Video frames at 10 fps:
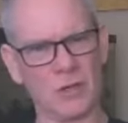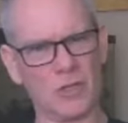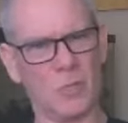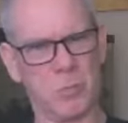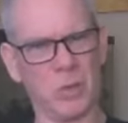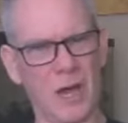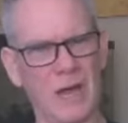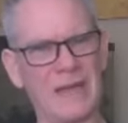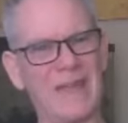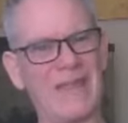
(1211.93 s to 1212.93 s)

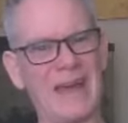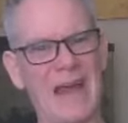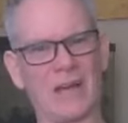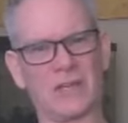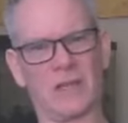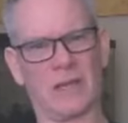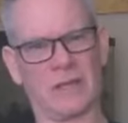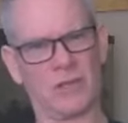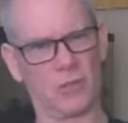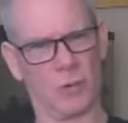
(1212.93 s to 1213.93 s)
blood that actually
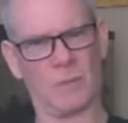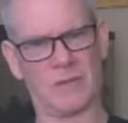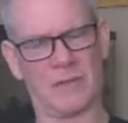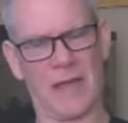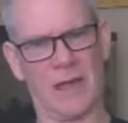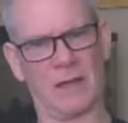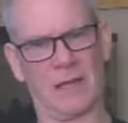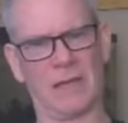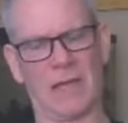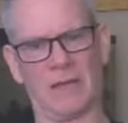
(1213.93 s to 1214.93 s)
dripped down
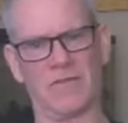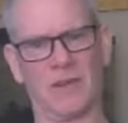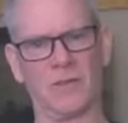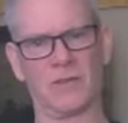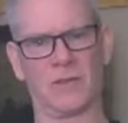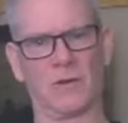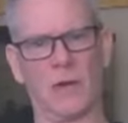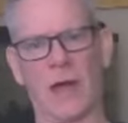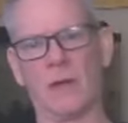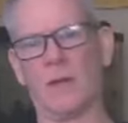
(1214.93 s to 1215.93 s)
and fell to the
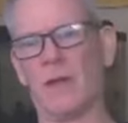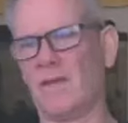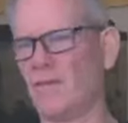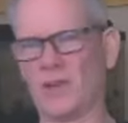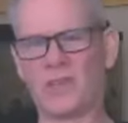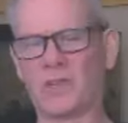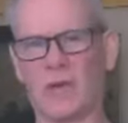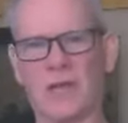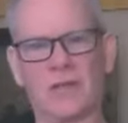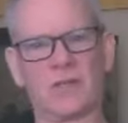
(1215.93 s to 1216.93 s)
ground. Very
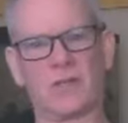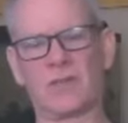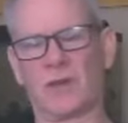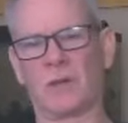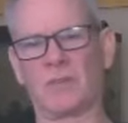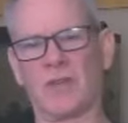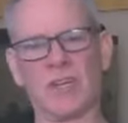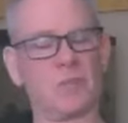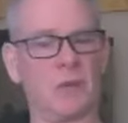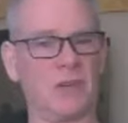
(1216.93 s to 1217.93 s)
strange
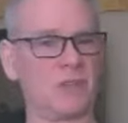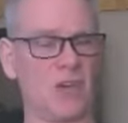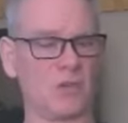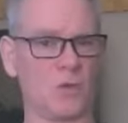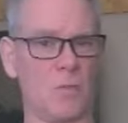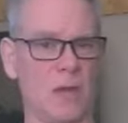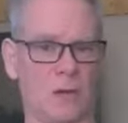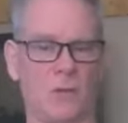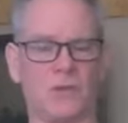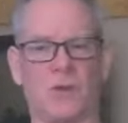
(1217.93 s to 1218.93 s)
circumstance, but it's also a
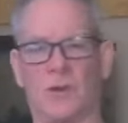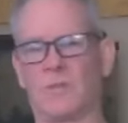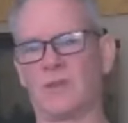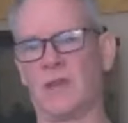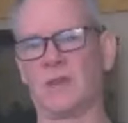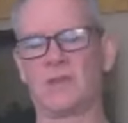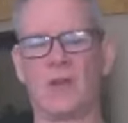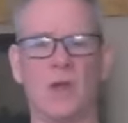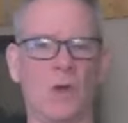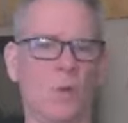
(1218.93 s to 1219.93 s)
medical circumstance,
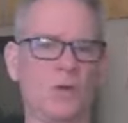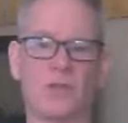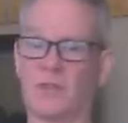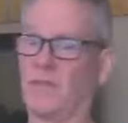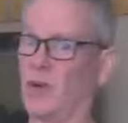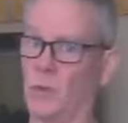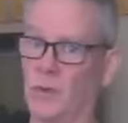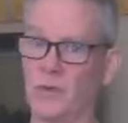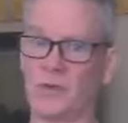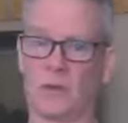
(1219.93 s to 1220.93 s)
which is a very
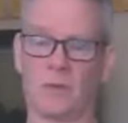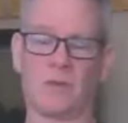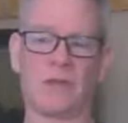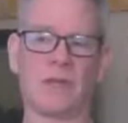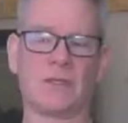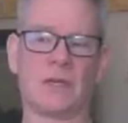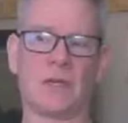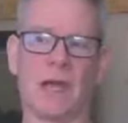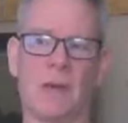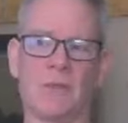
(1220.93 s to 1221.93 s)
real circumstance that can
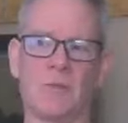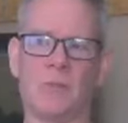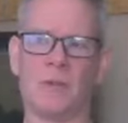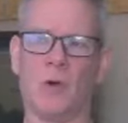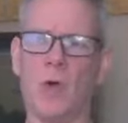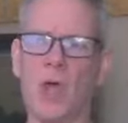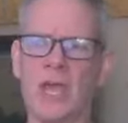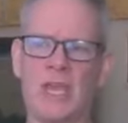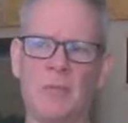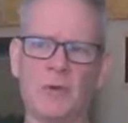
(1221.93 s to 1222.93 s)
happen to people.
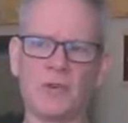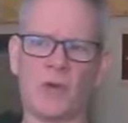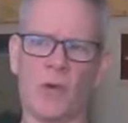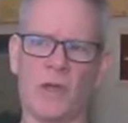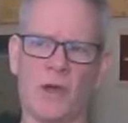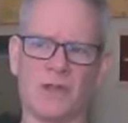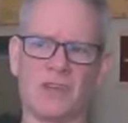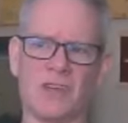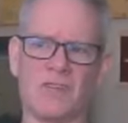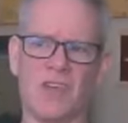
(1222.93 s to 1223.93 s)
Hebrews going on
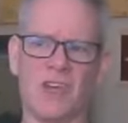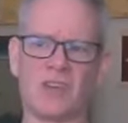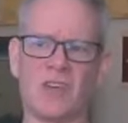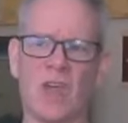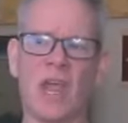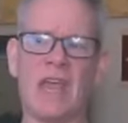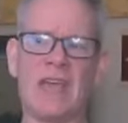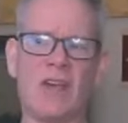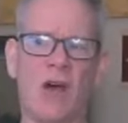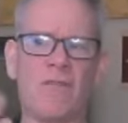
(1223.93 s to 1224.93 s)
says this,
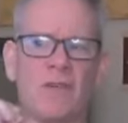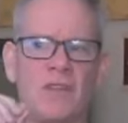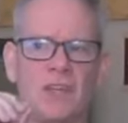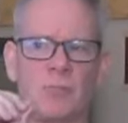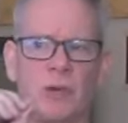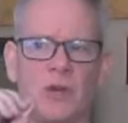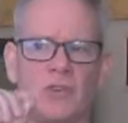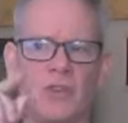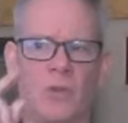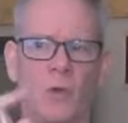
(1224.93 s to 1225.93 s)
he offered these prayers
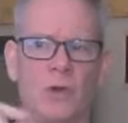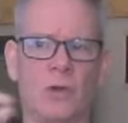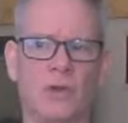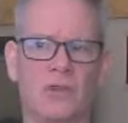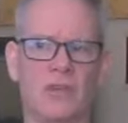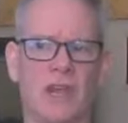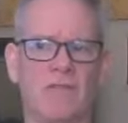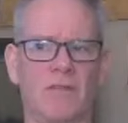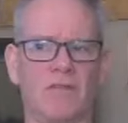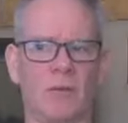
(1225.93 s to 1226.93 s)
to the one who could save
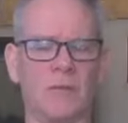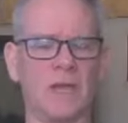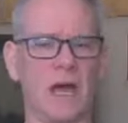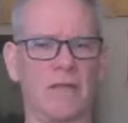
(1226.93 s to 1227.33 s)
him from death,